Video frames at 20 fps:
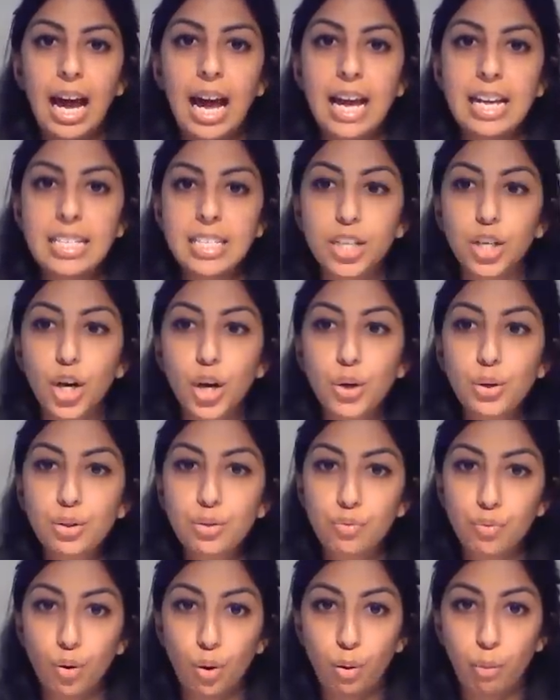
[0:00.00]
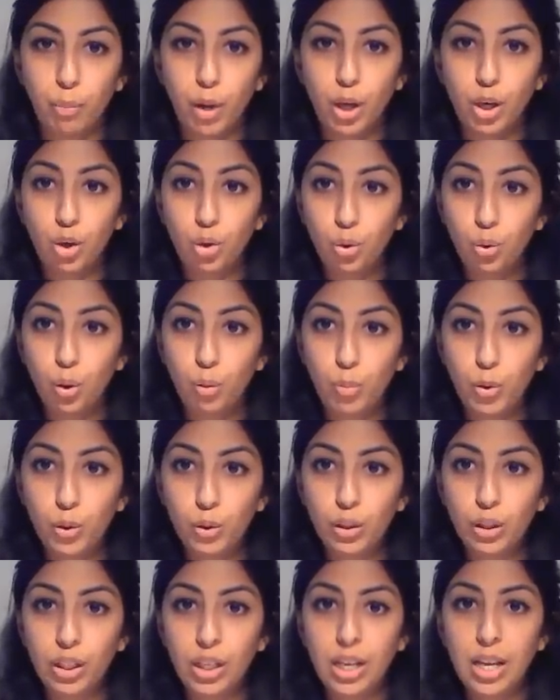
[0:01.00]
And it goes from
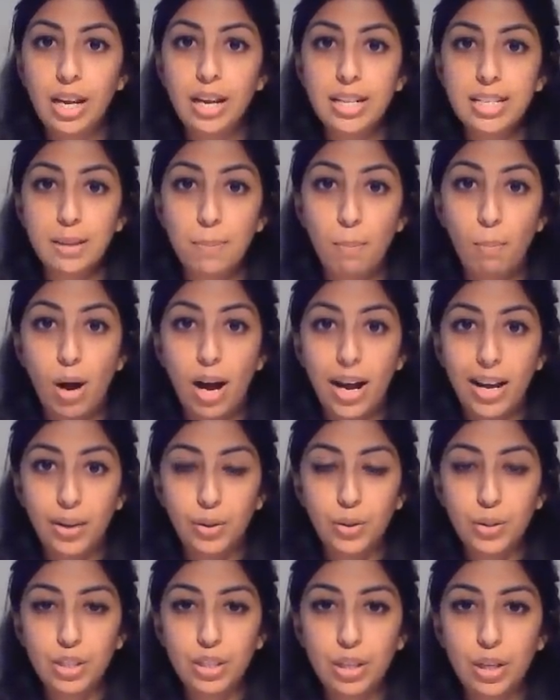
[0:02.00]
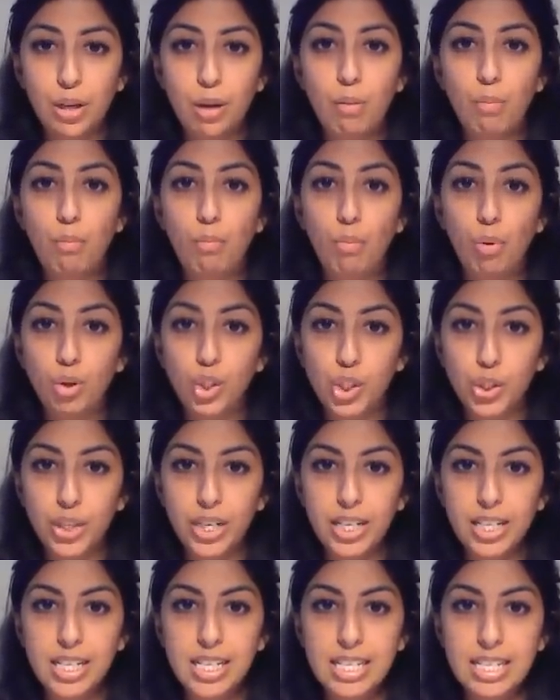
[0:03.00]
normal to mild
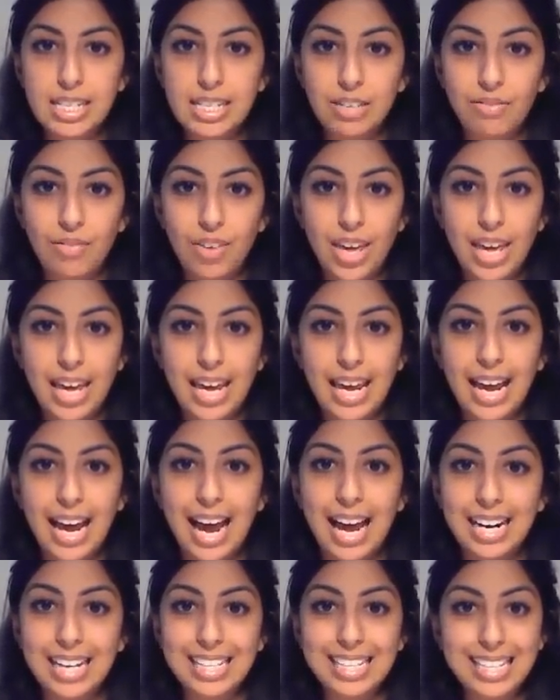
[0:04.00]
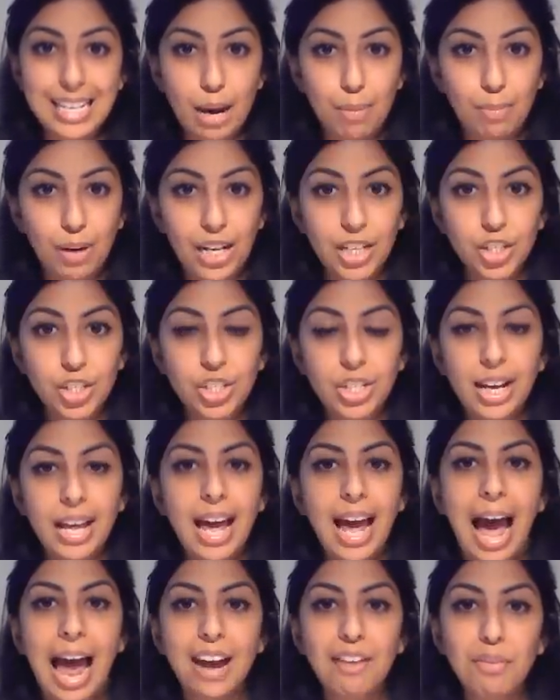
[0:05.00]
moderate, severe and established.
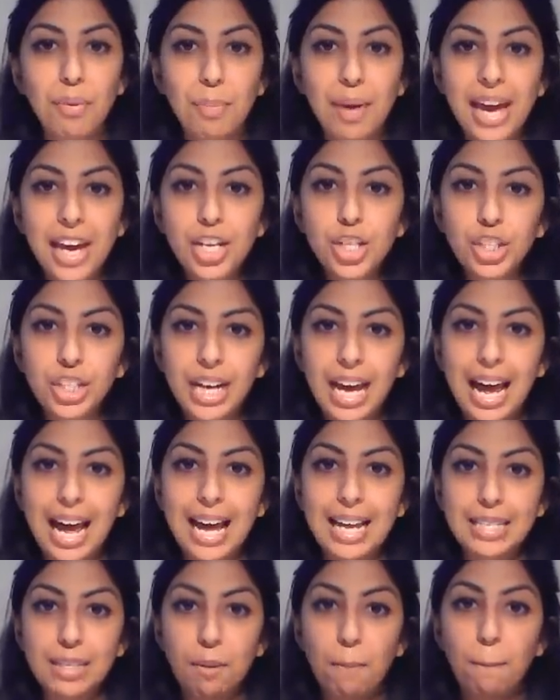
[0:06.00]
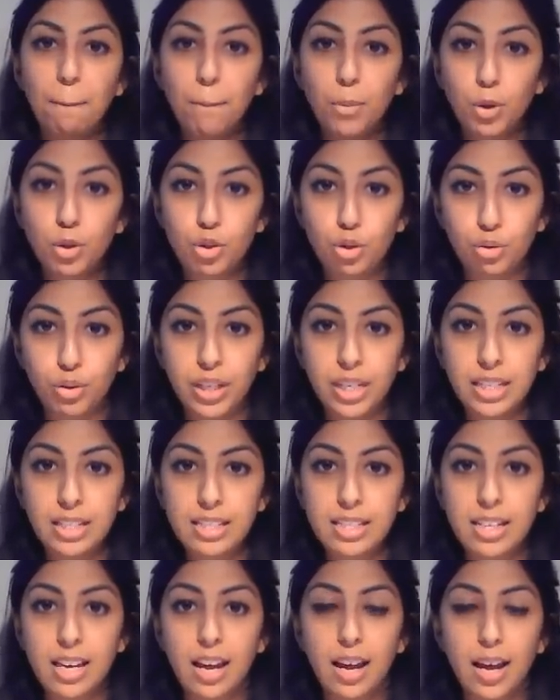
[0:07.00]
And if a patient has
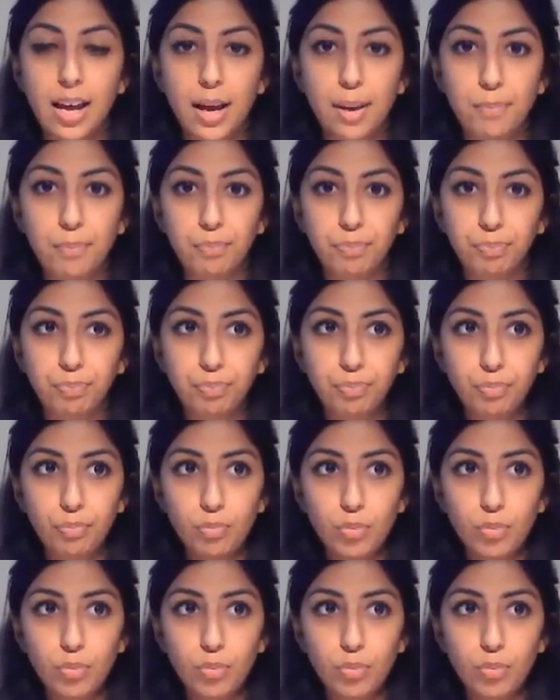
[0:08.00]
moderate um,